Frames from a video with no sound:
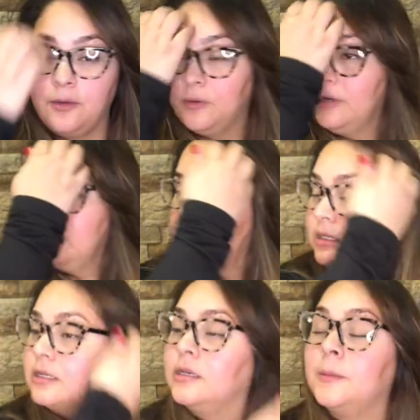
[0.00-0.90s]
wanted
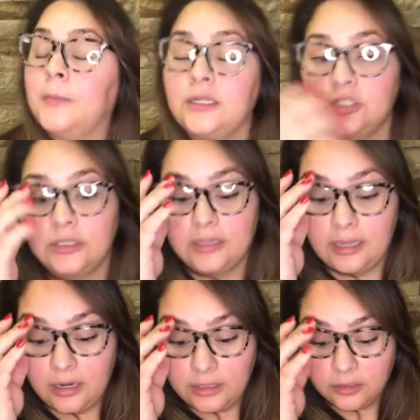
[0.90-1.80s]
to mention
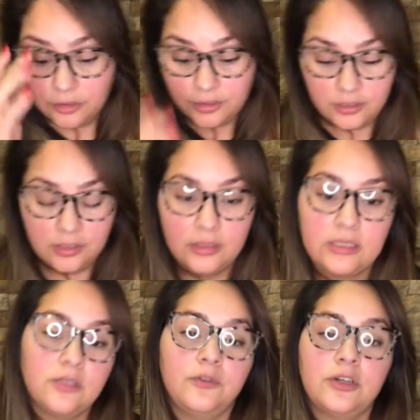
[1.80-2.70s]
that I learned
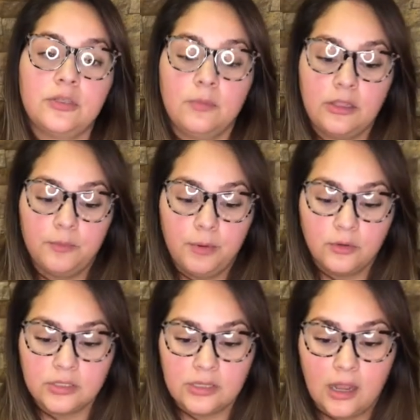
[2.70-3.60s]
this first month
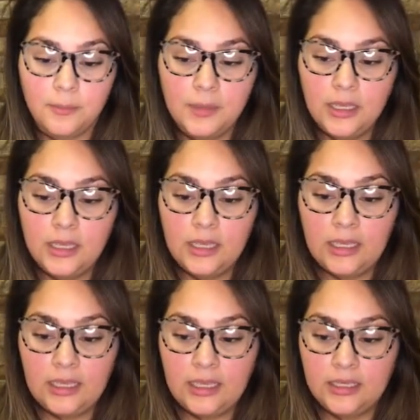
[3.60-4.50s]
post-op
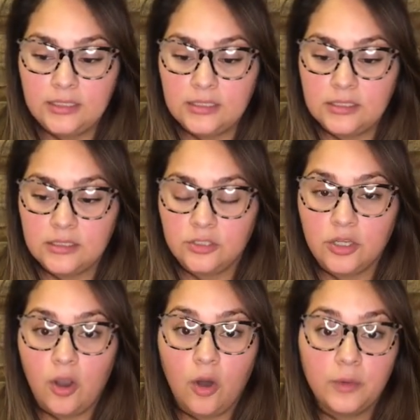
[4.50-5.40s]
is
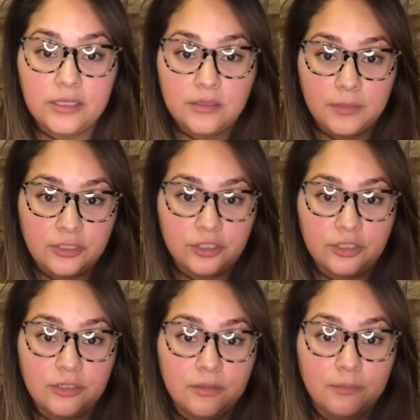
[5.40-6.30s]
to always
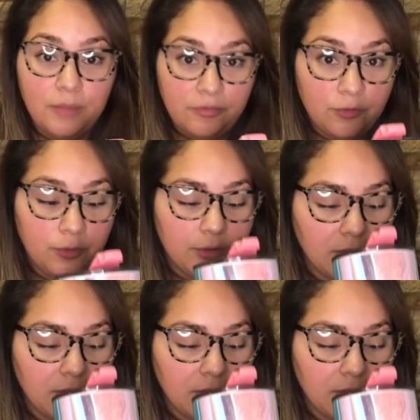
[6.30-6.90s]
measure my food.